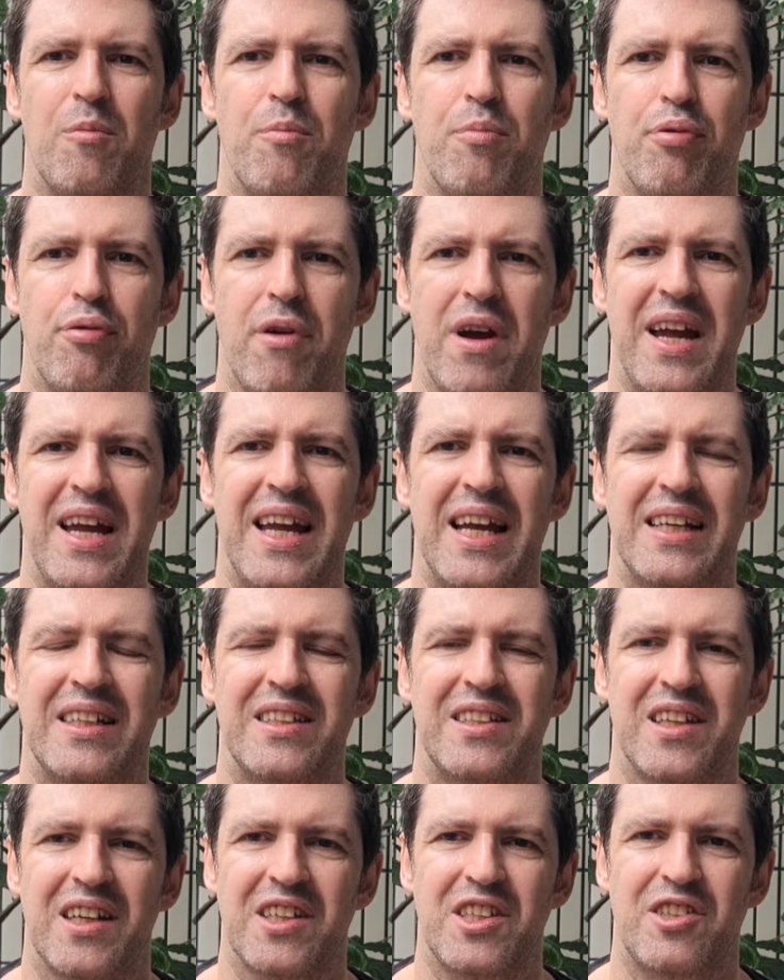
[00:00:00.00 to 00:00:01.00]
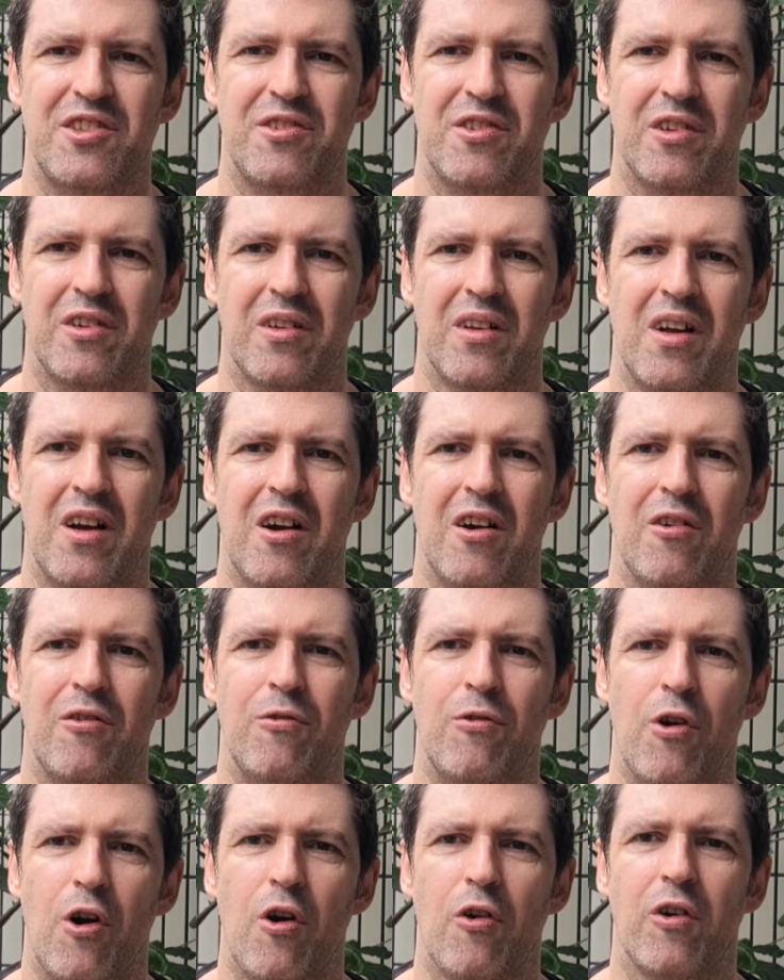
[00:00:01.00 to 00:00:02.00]
pre-industrial
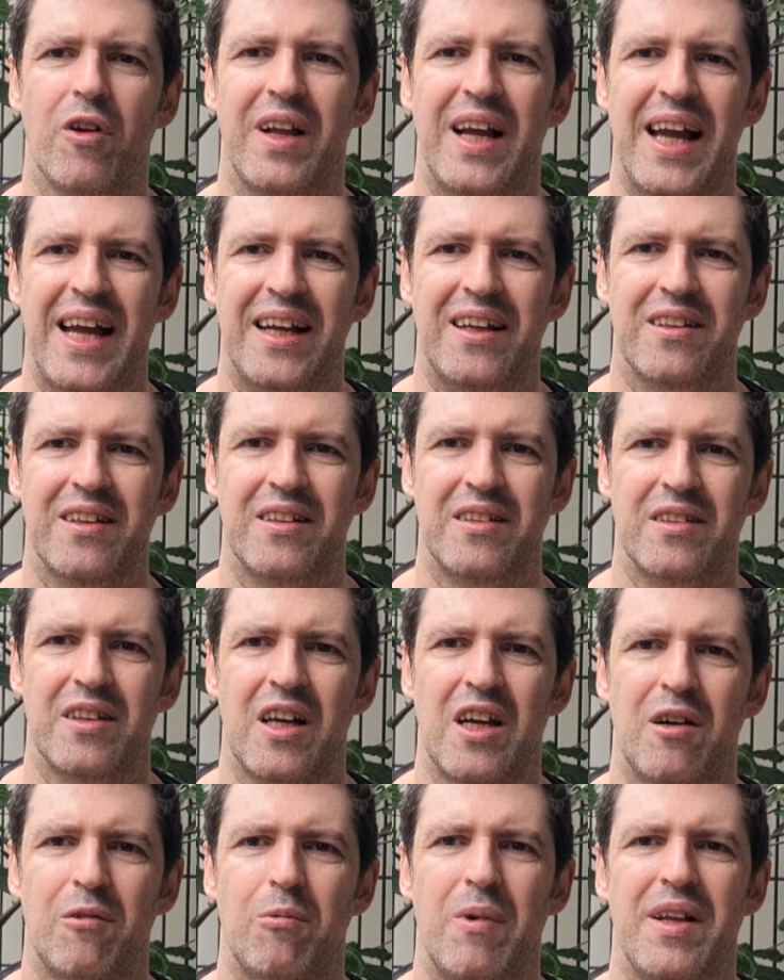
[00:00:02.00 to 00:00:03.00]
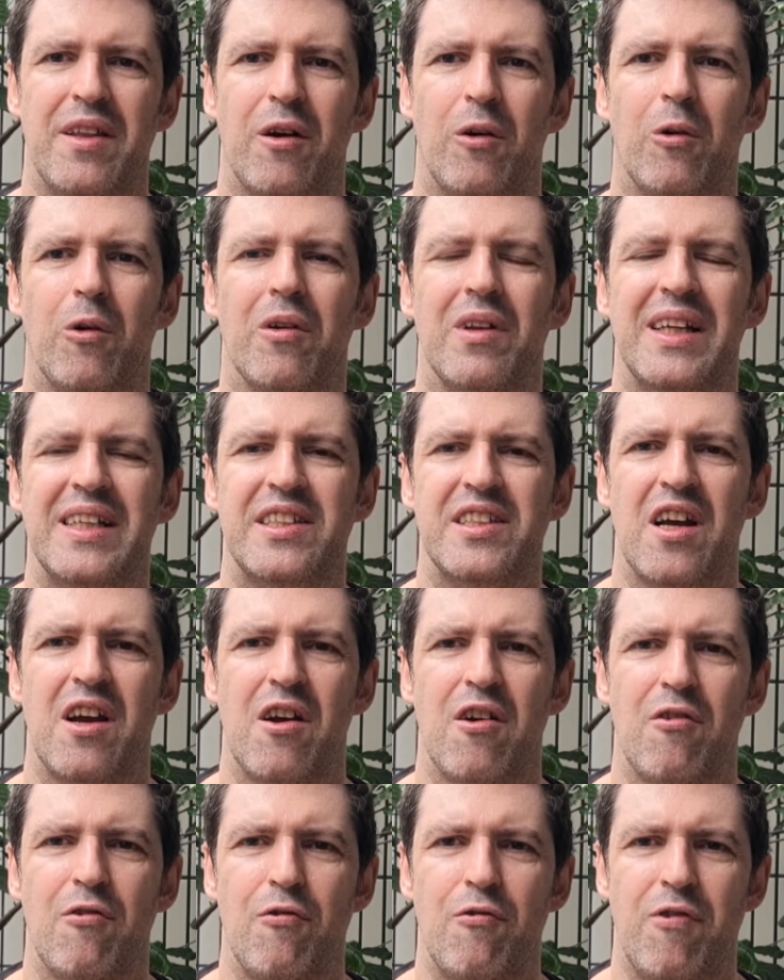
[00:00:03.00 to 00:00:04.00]
rural England with all its
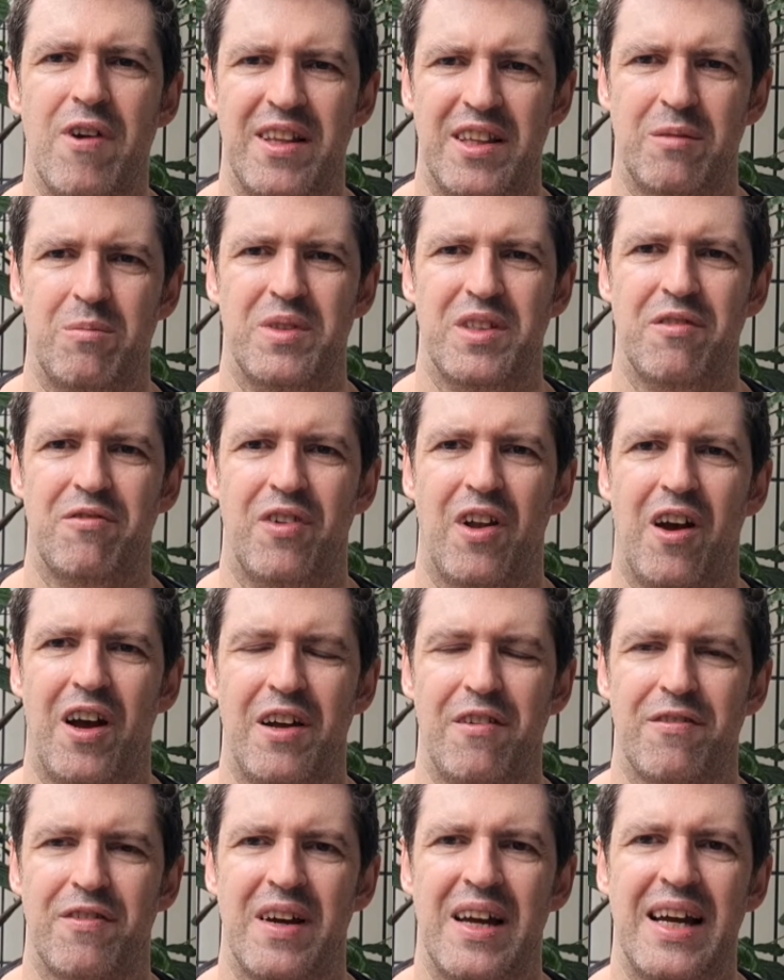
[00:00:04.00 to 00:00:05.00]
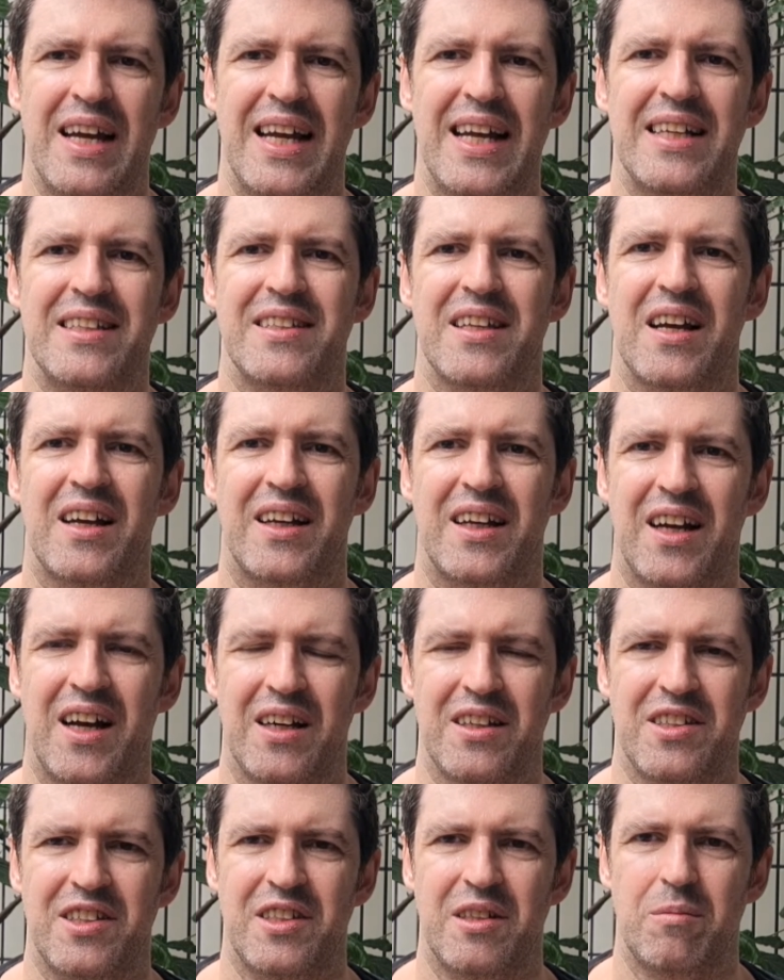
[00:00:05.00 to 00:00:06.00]
rhythms of life, its
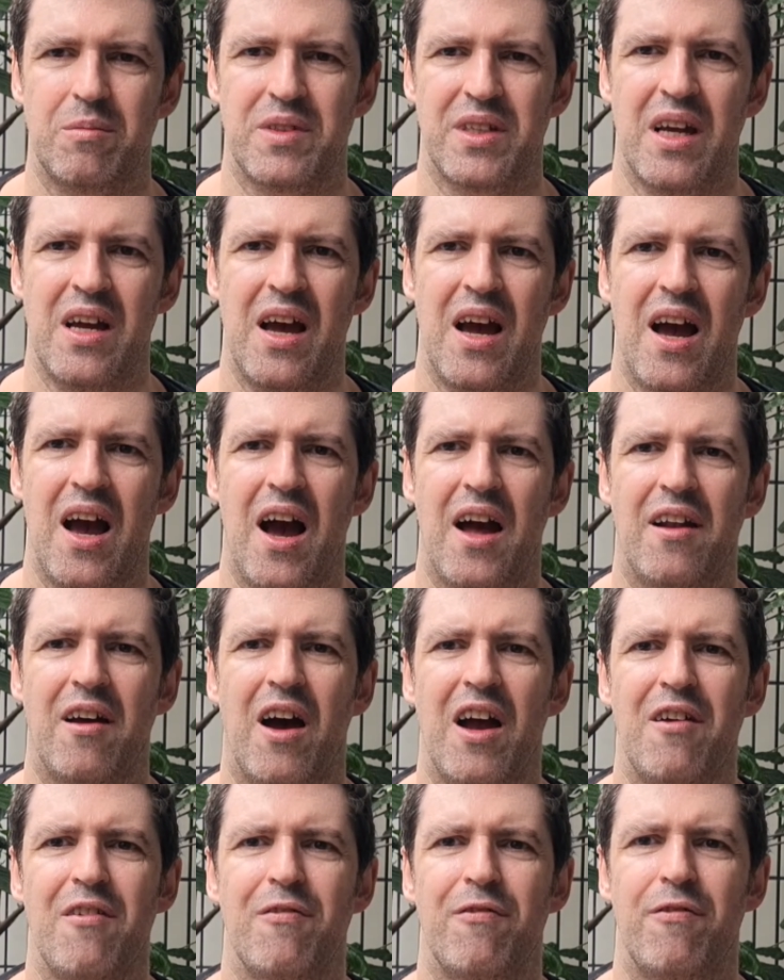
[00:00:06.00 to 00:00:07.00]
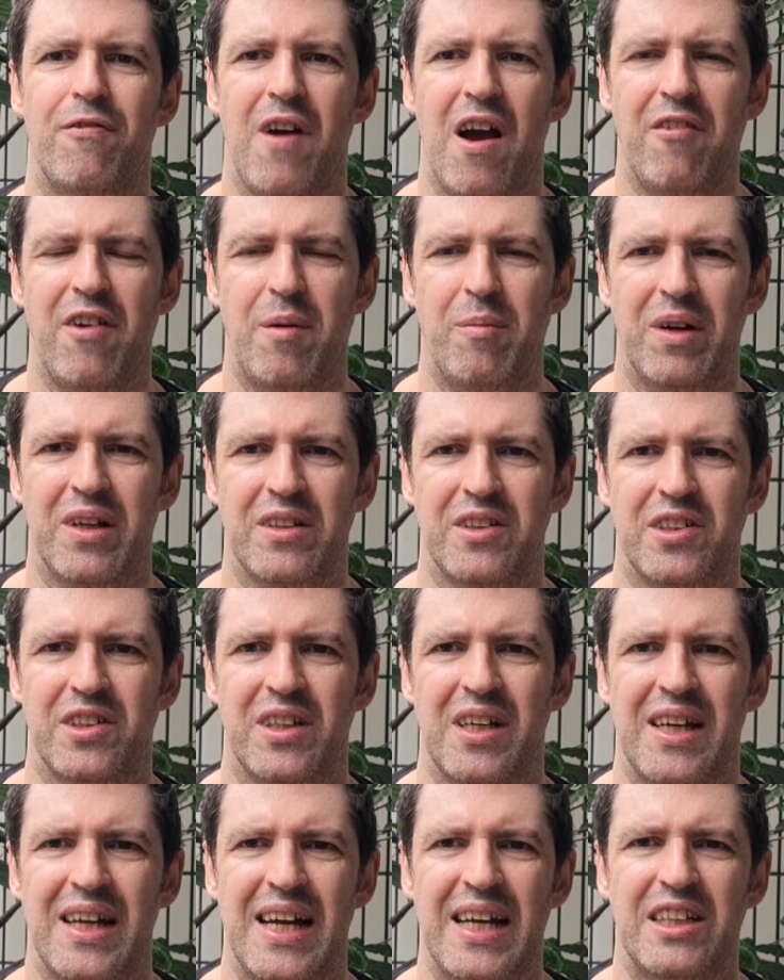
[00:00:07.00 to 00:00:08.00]
customs. And I very much
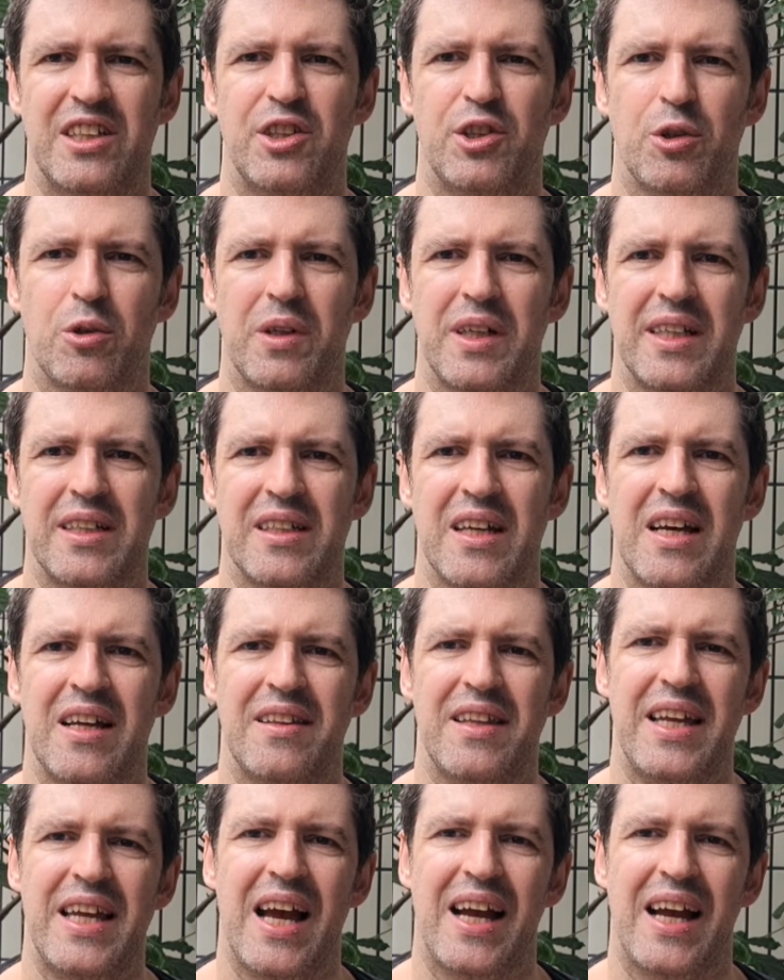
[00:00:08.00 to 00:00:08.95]
enjoyed the